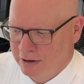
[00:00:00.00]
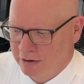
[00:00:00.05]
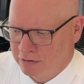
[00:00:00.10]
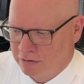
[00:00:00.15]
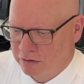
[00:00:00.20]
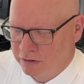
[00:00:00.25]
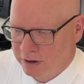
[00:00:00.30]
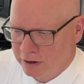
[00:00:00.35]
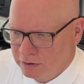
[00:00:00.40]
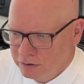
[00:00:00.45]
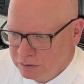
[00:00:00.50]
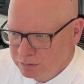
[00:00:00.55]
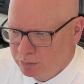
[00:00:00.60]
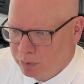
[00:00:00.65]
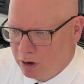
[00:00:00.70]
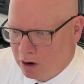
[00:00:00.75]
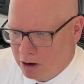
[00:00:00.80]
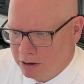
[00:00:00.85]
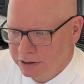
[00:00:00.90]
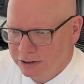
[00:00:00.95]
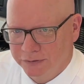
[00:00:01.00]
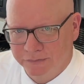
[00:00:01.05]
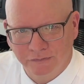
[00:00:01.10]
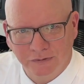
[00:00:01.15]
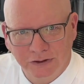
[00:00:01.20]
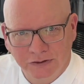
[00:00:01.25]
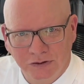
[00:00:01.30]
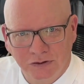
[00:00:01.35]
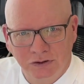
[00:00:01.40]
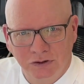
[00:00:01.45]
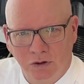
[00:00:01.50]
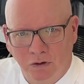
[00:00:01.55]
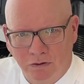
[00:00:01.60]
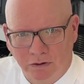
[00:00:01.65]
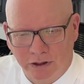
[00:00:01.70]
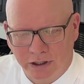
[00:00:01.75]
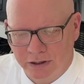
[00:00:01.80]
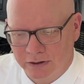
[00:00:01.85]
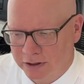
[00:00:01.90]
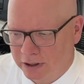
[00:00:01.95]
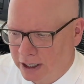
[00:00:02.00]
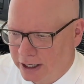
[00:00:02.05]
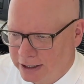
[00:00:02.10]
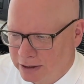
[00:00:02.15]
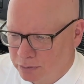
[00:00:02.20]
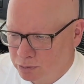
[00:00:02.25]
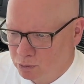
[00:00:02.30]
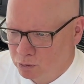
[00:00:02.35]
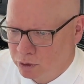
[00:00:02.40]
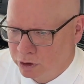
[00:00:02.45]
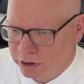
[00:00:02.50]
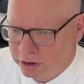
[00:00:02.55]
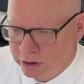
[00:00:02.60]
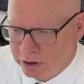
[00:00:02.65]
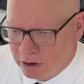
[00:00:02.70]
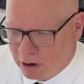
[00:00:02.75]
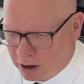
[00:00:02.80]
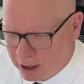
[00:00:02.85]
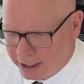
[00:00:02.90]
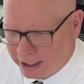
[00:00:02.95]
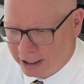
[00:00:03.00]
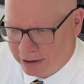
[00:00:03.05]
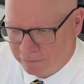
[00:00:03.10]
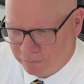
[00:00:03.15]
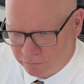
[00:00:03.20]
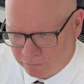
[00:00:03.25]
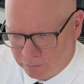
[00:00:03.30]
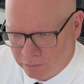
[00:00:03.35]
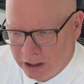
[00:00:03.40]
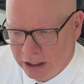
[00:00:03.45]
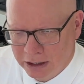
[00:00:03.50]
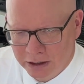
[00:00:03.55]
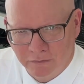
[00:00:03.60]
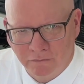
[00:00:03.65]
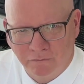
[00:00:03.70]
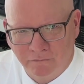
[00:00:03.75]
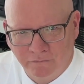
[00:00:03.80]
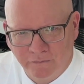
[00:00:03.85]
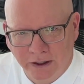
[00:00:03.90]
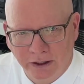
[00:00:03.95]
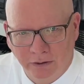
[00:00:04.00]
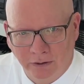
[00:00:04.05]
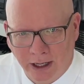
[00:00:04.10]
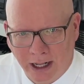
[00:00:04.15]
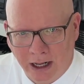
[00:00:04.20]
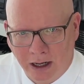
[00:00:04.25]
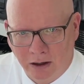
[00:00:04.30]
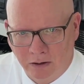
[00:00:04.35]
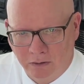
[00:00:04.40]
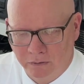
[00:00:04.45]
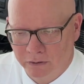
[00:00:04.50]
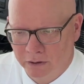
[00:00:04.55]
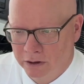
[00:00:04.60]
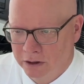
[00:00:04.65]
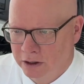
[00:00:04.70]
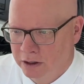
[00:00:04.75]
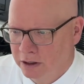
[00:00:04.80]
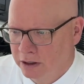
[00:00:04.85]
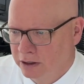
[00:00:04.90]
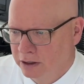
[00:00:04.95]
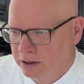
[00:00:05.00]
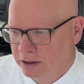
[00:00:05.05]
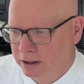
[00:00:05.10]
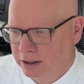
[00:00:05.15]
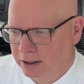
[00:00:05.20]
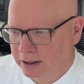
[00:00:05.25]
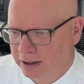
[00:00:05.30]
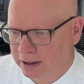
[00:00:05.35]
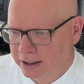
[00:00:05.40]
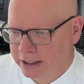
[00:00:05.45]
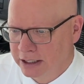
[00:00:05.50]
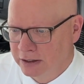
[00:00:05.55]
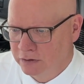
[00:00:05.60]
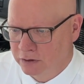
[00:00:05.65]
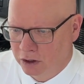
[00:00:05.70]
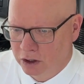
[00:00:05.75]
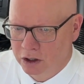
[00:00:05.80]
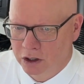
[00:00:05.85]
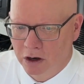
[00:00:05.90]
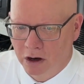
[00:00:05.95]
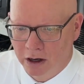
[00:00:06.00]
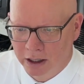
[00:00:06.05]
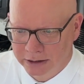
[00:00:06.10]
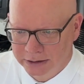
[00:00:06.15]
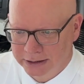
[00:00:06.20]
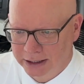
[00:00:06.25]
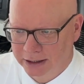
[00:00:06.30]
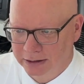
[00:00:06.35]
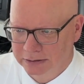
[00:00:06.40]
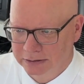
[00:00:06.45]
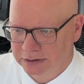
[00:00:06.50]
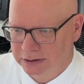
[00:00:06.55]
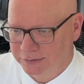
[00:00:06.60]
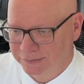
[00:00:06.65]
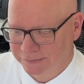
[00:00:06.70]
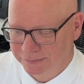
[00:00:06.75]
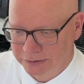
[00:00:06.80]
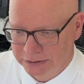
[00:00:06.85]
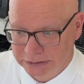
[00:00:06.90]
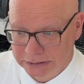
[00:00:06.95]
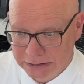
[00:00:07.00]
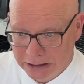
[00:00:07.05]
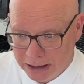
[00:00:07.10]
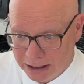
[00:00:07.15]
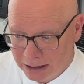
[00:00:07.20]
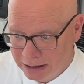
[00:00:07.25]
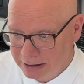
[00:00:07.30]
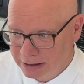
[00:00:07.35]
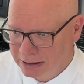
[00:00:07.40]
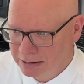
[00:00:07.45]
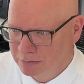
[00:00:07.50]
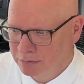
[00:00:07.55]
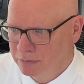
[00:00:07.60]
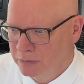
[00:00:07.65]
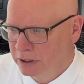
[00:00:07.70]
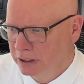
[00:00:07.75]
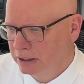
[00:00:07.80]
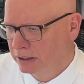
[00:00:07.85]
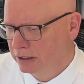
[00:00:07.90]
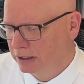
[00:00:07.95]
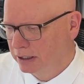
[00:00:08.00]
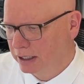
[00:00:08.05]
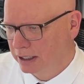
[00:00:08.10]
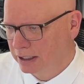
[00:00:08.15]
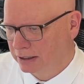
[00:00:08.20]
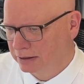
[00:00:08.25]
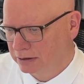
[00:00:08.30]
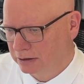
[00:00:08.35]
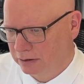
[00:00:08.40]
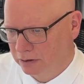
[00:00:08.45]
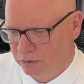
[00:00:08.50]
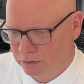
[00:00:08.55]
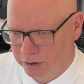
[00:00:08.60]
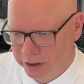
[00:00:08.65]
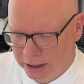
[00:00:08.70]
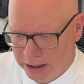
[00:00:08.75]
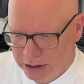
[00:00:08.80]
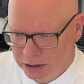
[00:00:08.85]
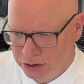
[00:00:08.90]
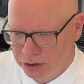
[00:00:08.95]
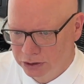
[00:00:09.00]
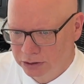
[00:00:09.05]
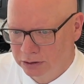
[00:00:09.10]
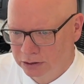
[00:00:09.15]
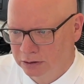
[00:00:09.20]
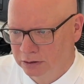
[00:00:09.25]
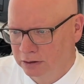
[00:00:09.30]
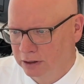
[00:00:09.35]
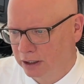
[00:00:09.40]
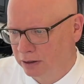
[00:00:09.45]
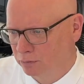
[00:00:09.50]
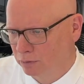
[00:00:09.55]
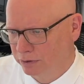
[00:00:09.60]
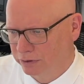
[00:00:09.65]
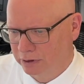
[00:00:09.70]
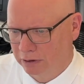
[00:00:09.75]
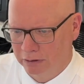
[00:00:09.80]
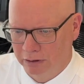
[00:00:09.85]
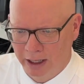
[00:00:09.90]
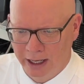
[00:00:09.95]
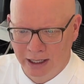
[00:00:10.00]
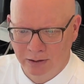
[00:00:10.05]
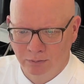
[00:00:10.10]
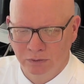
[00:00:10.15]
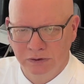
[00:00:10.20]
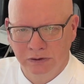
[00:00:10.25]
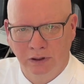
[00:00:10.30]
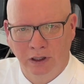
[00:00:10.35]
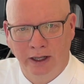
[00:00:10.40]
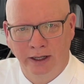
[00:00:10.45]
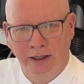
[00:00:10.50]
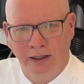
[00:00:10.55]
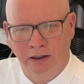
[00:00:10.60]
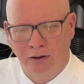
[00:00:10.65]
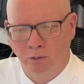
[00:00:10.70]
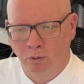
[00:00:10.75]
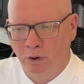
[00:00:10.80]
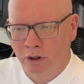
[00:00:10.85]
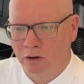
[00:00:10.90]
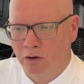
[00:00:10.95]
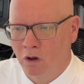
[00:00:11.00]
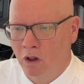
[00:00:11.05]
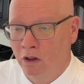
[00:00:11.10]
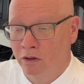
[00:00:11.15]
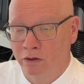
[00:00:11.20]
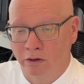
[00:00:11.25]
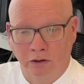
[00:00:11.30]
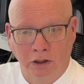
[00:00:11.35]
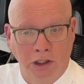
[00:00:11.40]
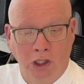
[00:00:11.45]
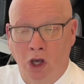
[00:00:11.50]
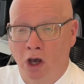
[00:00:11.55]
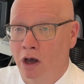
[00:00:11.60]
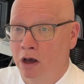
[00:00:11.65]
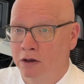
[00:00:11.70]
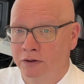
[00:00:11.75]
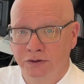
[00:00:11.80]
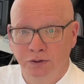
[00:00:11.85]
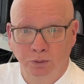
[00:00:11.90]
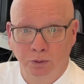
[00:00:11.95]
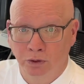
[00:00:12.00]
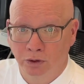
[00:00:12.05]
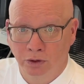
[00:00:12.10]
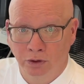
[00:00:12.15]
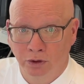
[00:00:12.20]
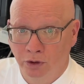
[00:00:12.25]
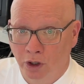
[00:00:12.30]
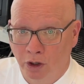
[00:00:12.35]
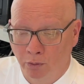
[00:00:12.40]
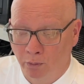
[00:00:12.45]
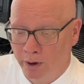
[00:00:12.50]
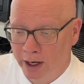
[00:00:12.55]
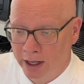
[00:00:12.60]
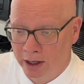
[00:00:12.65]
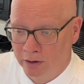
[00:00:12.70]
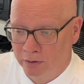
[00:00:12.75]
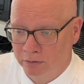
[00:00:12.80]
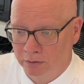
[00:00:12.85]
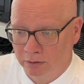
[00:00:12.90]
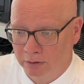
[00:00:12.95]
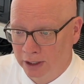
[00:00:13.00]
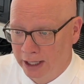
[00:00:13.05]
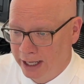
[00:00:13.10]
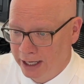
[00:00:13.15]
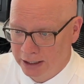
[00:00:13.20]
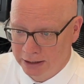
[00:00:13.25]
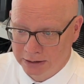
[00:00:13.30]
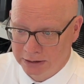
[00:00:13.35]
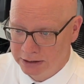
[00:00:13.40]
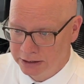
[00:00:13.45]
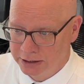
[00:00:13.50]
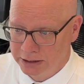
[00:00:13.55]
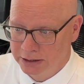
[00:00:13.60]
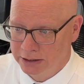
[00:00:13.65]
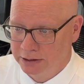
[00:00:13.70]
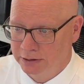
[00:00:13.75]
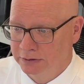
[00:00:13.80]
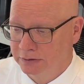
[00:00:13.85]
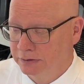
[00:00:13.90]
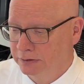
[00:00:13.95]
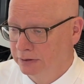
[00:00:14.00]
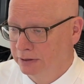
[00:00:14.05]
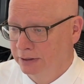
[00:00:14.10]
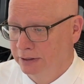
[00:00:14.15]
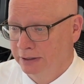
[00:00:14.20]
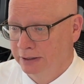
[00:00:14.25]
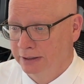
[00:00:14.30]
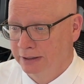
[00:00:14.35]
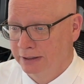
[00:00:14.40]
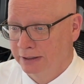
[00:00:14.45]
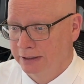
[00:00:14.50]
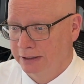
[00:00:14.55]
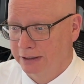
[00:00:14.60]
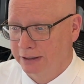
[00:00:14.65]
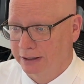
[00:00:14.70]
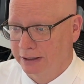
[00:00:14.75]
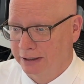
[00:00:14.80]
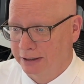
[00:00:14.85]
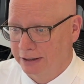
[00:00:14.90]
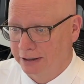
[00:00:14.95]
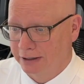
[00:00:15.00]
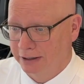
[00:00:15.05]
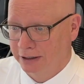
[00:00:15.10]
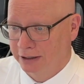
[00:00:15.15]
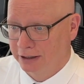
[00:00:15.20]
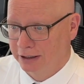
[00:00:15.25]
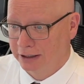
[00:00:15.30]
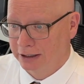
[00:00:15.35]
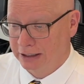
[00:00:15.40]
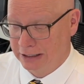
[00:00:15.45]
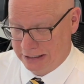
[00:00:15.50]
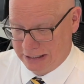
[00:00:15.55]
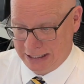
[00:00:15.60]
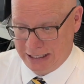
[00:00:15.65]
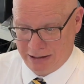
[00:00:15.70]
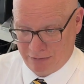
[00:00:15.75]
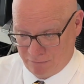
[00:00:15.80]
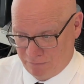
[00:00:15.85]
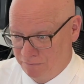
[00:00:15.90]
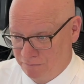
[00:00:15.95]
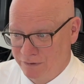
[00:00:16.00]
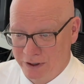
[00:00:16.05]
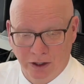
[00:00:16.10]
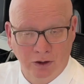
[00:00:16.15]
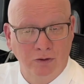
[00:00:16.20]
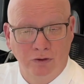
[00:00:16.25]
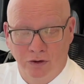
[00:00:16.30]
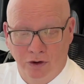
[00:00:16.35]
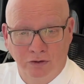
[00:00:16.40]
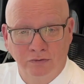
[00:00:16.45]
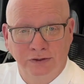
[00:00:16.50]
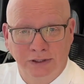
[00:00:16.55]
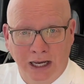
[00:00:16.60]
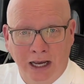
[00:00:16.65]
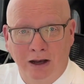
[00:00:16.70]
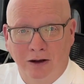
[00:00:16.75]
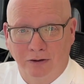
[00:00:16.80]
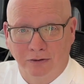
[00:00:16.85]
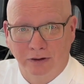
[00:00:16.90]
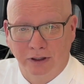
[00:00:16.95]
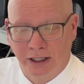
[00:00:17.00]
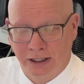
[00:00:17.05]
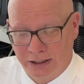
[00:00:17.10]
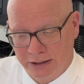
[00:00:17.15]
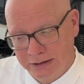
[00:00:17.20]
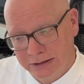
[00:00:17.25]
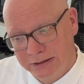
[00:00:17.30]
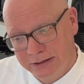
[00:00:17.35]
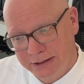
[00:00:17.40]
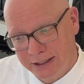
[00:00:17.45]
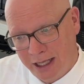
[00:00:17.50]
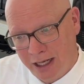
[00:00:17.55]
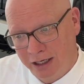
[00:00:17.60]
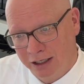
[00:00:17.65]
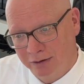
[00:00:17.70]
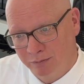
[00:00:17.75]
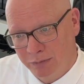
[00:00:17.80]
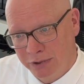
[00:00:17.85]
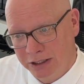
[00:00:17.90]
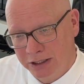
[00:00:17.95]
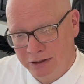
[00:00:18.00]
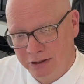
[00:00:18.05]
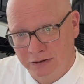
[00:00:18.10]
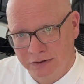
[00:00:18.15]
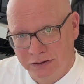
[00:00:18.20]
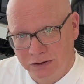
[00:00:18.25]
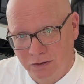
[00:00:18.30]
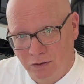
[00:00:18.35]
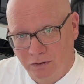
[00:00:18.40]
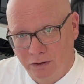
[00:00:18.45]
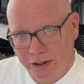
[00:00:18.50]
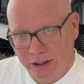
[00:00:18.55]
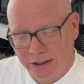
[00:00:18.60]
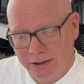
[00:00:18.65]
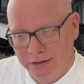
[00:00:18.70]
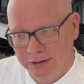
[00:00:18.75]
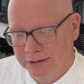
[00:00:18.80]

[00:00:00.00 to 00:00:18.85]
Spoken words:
There's parts of this story that I would not have really figured out in the context of the time and the location and what the land was like and what all the laws were around land deeds. Uh, it figured those out, and it's telling me in the story.